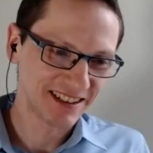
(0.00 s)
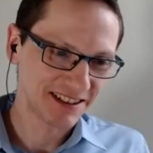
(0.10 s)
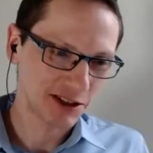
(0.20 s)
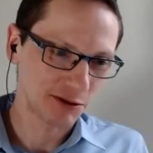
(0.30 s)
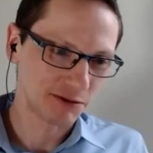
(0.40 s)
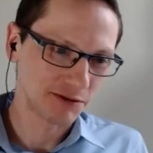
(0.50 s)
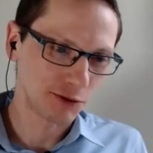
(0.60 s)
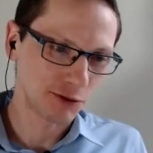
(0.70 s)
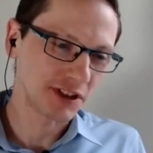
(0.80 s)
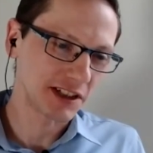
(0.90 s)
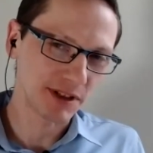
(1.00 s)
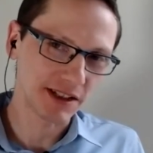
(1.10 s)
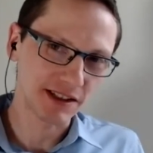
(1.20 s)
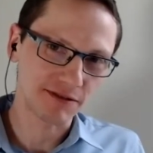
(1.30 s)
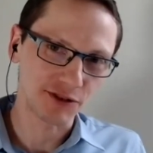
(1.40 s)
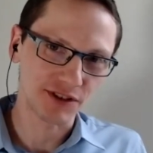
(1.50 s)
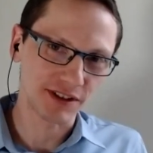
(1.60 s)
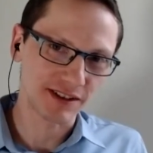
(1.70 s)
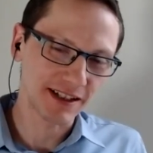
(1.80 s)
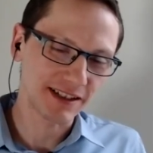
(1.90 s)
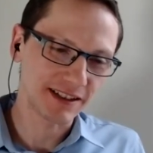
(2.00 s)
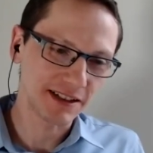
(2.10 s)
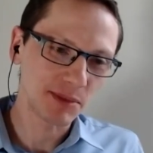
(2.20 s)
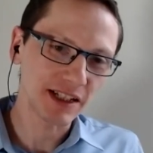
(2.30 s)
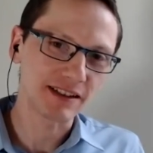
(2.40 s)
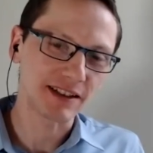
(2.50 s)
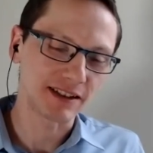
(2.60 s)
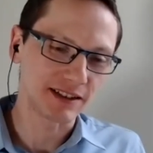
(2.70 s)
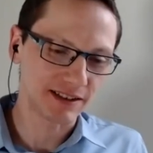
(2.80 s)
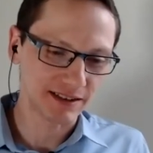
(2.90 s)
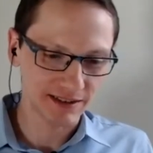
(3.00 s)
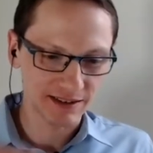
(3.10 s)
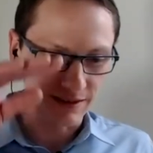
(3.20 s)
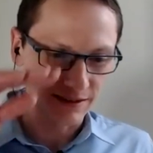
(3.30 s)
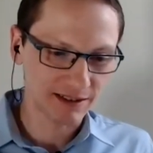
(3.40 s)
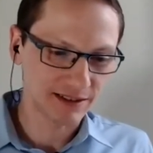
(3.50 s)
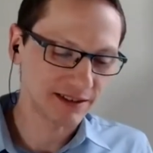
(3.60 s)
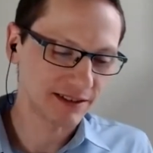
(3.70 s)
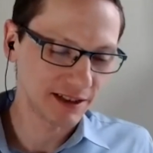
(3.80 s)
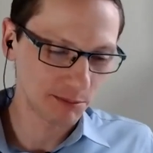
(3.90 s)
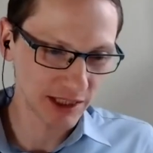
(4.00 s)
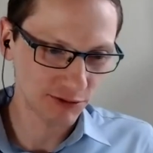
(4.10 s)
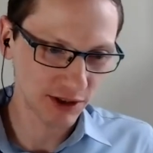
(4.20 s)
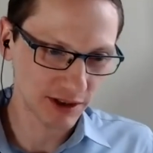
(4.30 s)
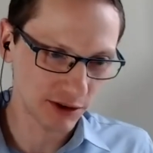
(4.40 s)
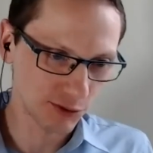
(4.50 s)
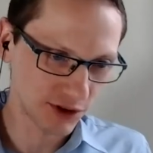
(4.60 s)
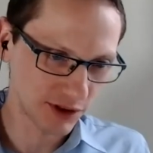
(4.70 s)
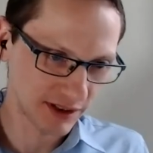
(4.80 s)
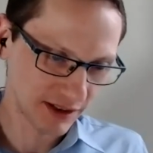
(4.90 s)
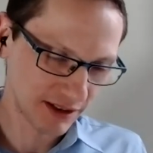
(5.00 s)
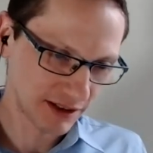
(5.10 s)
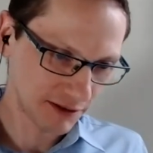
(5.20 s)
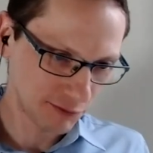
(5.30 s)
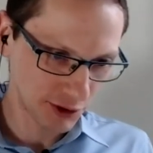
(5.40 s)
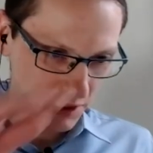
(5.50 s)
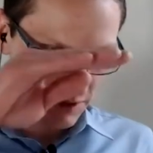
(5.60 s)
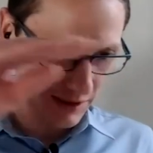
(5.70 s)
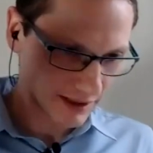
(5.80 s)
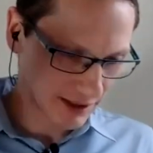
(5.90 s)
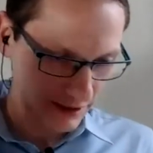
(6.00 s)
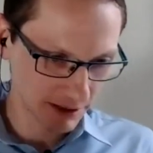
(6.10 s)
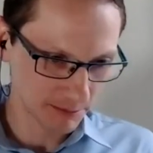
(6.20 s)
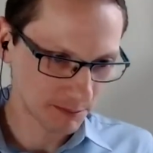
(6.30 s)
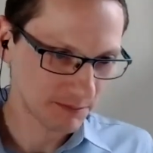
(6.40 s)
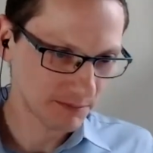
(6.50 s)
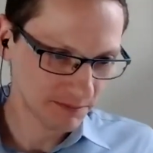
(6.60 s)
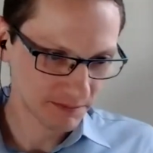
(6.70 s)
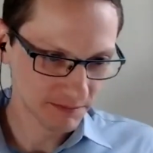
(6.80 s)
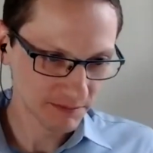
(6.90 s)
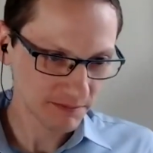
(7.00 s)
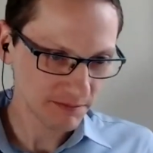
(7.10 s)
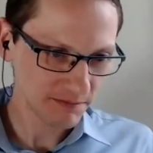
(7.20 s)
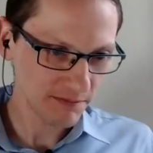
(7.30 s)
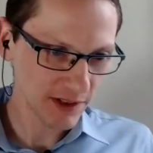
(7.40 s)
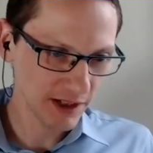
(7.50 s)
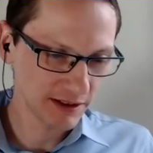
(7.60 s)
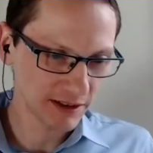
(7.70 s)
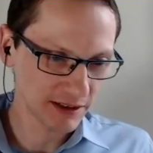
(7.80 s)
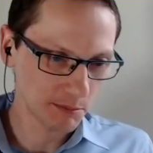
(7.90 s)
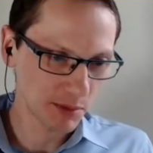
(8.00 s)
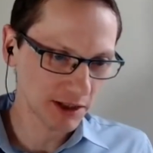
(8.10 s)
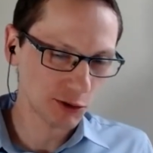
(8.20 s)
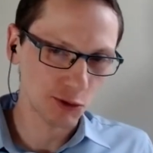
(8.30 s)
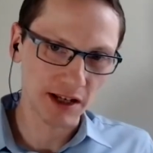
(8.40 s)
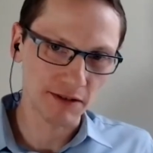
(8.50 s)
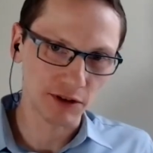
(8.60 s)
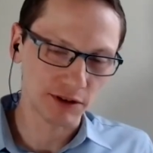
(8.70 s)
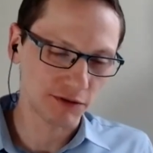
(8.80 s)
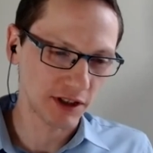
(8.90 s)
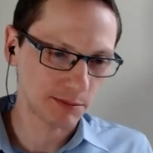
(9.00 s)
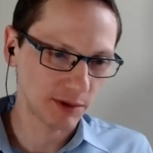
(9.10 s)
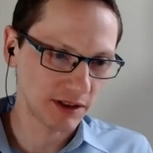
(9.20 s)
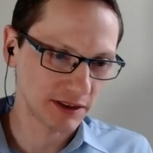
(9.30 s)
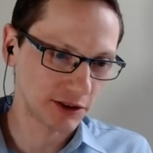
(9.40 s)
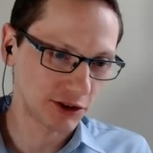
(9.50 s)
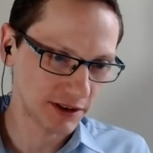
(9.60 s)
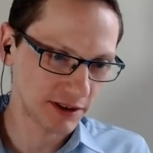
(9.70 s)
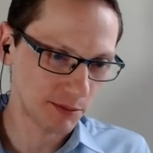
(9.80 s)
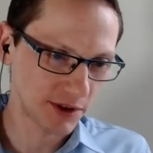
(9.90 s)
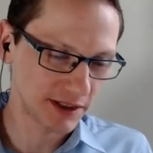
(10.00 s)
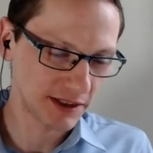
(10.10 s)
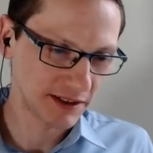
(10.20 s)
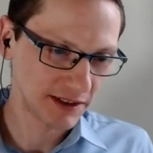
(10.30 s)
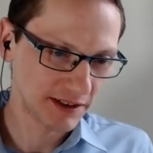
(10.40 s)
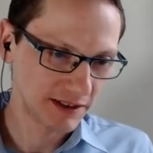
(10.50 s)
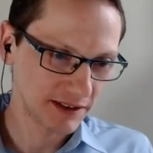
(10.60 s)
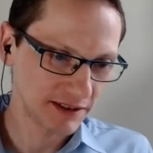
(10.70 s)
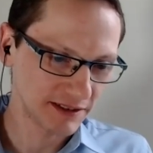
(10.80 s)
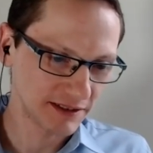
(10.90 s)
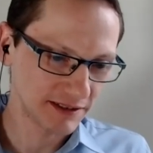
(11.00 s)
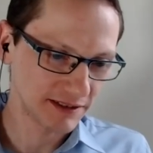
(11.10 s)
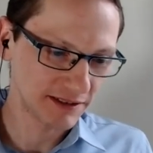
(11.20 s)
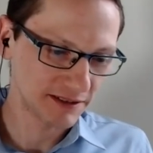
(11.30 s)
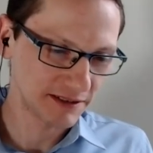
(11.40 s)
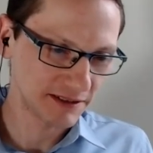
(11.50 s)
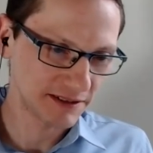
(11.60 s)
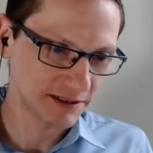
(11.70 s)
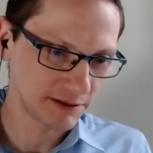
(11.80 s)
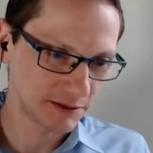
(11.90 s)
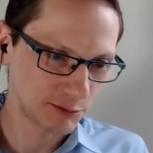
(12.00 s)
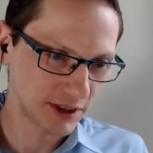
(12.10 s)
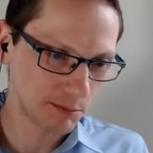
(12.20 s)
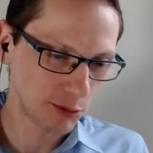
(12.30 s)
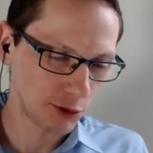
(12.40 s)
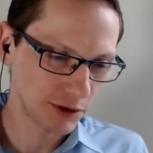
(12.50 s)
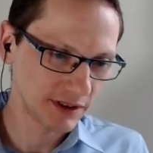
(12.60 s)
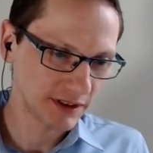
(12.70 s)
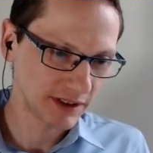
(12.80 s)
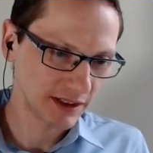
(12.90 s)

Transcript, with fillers: so 14 bits versus 16 bits, and this the the bit resolution for hitting the um, uh, the plateau level on a flux pulse is just something uh, uh, really important.